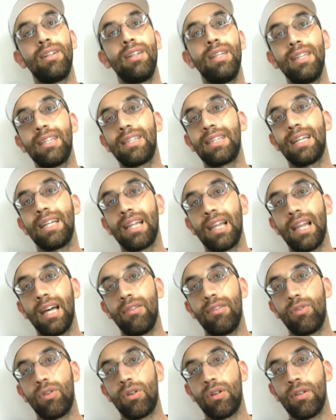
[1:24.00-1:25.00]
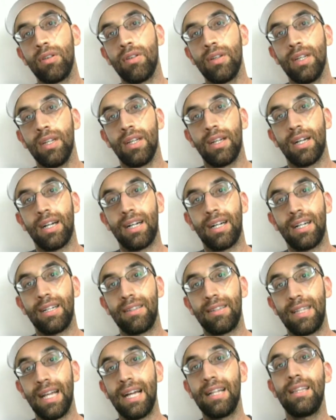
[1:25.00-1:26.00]
underneath that level,
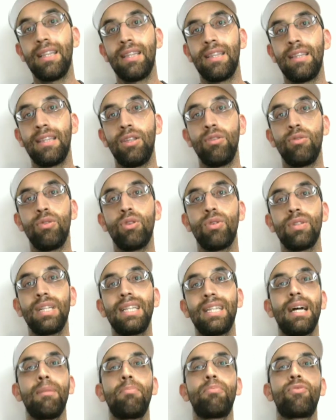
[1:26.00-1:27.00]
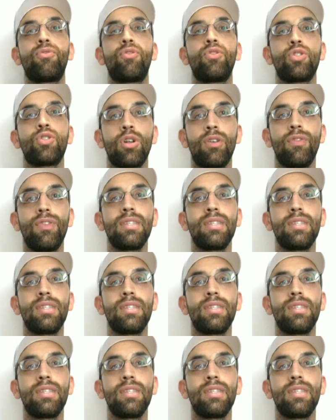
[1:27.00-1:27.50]
then you know that